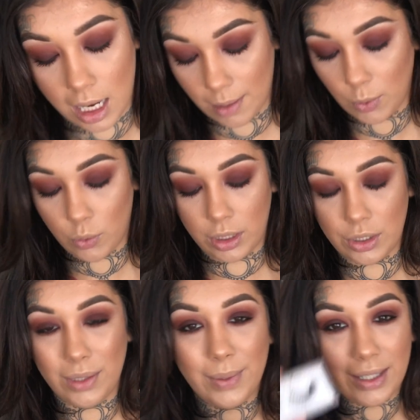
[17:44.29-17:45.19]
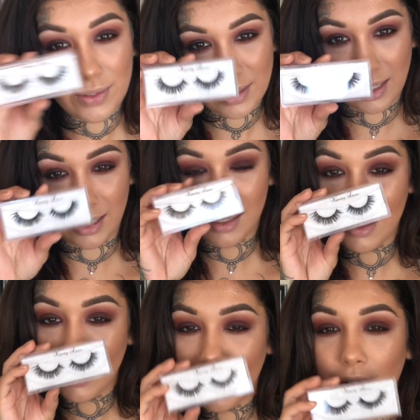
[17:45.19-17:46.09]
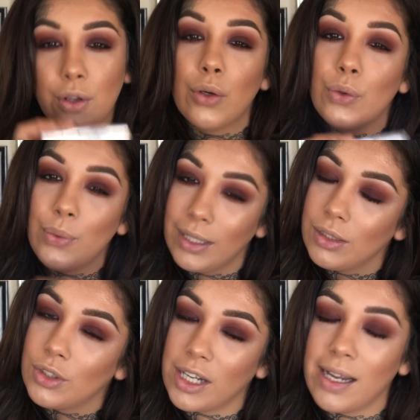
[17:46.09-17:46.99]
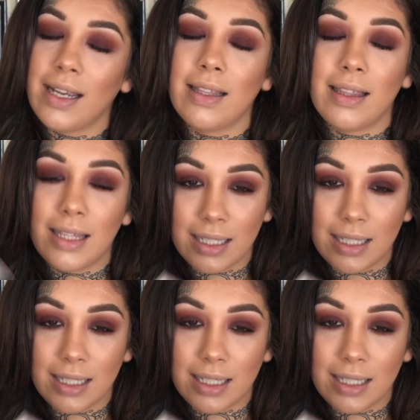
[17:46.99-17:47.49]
I'm going to be using Queen Jade.